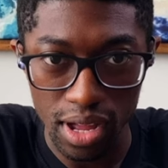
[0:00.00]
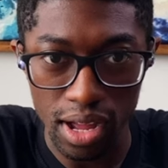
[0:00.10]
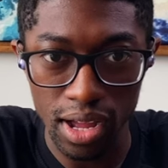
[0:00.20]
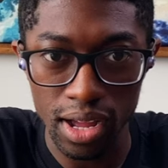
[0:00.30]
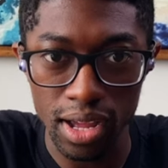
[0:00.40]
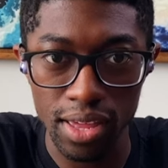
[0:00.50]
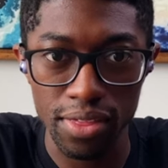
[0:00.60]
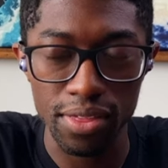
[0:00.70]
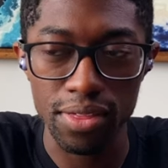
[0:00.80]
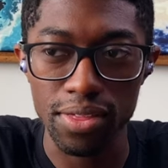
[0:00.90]
I
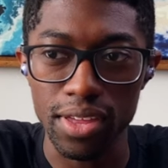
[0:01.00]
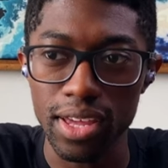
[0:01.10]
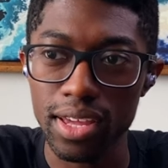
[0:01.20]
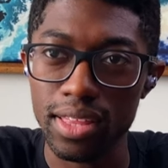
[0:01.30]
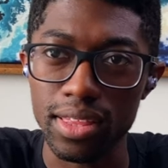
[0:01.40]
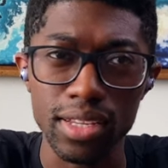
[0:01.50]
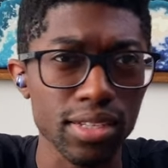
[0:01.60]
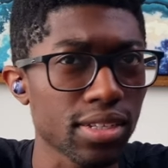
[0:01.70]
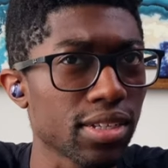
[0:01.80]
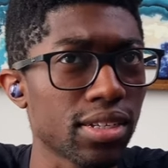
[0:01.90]
think
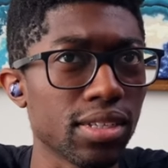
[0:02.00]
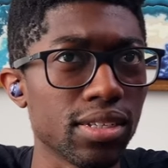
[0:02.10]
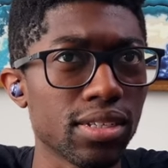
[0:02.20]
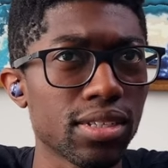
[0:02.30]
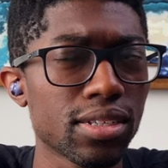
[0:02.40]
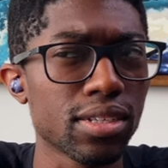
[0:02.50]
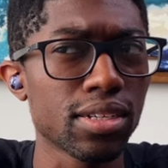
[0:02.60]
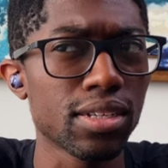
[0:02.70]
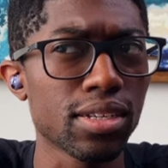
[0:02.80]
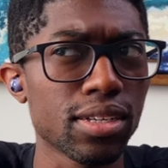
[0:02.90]
this is
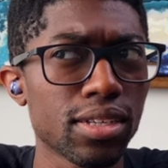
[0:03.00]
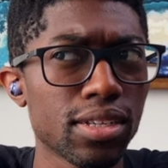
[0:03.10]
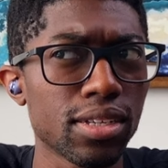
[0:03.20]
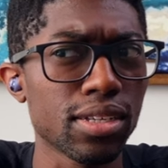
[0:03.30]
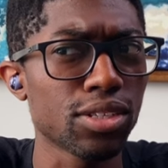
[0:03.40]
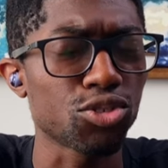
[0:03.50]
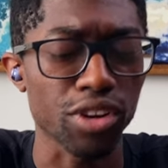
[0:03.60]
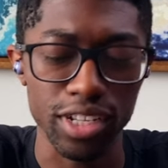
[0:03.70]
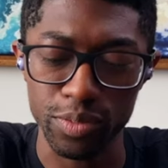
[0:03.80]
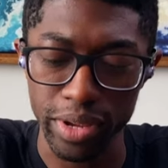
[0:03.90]

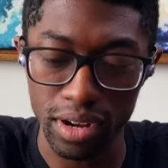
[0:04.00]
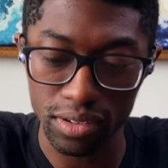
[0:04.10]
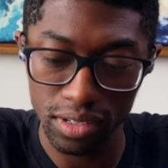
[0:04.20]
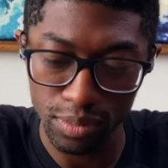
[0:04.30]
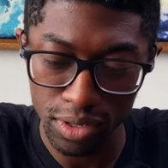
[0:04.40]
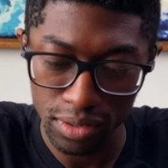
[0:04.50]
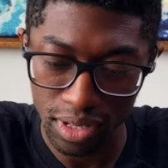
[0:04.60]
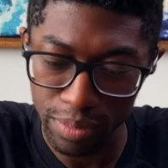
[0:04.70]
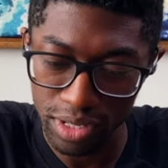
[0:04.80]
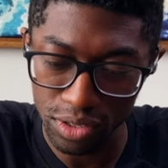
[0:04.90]
transparency mode.
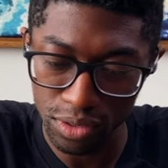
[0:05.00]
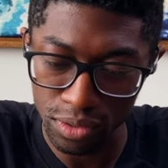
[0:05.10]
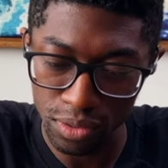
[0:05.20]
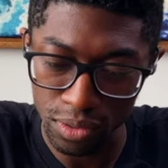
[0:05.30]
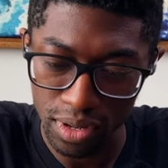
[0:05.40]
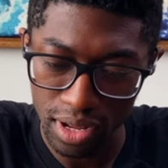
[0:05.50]
Let me do